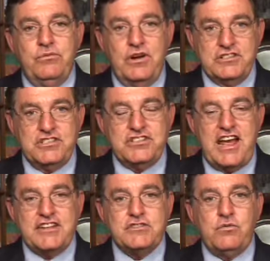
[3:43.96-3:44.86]
was the
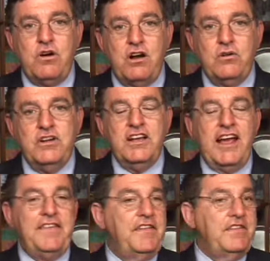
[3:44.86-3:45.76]
status quo.
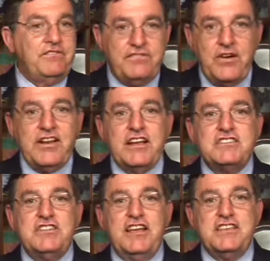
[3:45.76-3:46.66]
And then the very
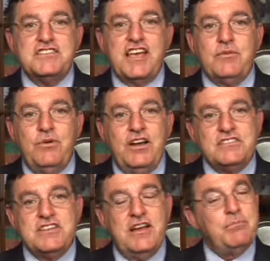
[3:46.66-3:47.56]
next thing he said
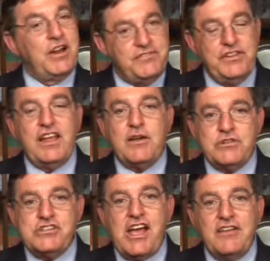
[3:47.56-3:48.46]
was, but if you like
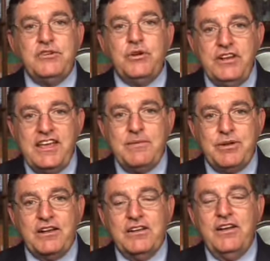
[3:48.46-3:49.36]
what you have, you can
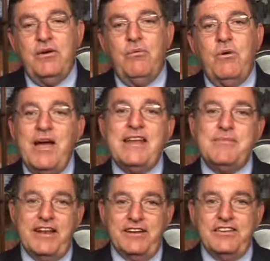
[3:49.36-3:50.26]
keep it. Well, wait a
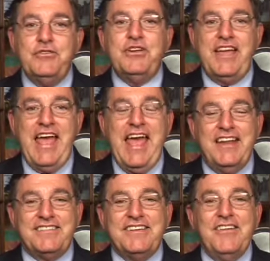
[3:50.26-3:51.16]
minute. You can't